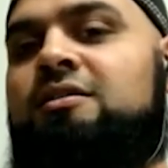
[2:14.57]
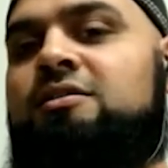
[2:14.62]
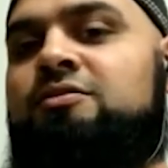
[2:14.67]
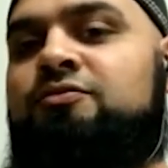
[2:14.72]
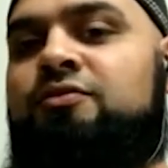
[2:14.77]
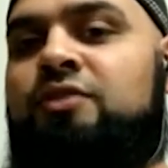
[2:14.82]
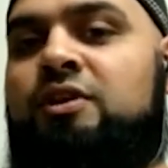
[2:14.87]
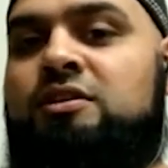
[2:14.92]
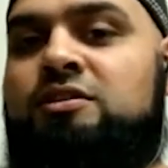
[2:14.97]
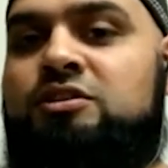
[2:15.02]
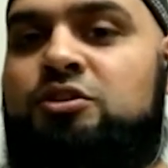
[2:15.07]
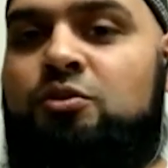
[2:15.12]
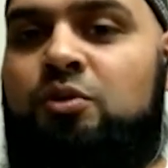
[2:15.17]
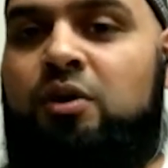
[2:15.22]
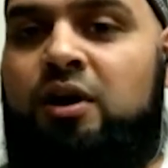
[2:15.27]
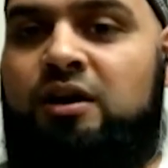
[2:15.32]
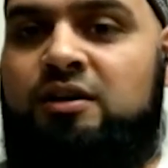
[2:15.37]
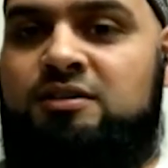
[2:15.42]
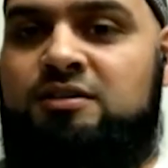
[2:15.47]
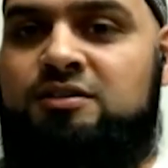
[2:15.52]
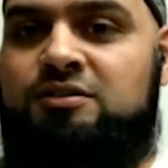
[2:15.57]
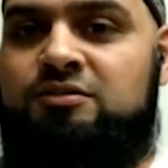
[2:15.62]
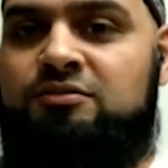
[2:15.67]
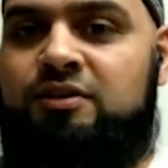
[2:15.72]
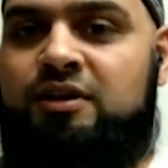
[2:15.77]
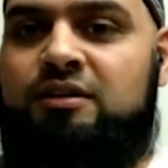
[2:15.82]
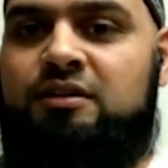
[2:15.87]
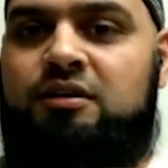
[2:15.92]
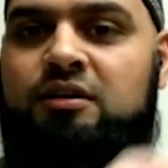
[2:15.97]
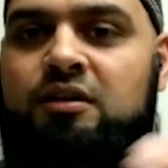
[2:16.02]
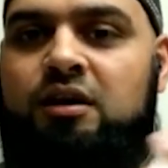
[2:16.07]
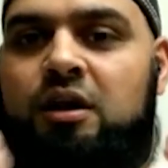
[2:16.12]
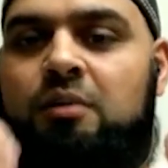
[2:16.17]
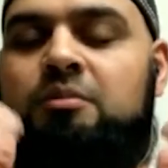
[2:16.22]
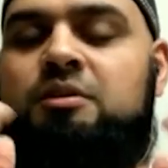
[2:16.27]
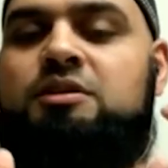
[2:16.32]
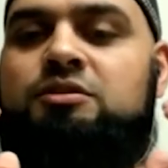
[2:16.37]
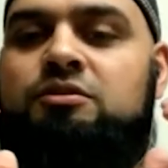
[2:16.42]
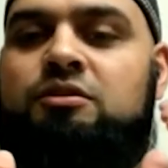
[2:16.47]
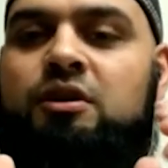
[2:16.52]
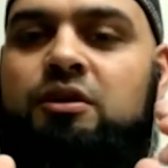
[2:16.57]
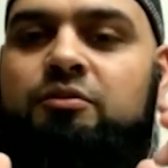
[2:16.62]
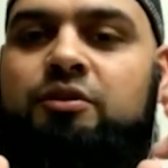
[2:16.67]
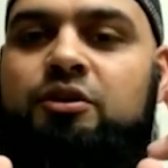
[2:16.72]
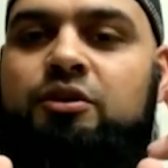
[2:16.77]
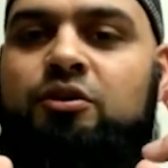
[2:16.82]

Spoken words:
front squats, right? The goblet squat where you're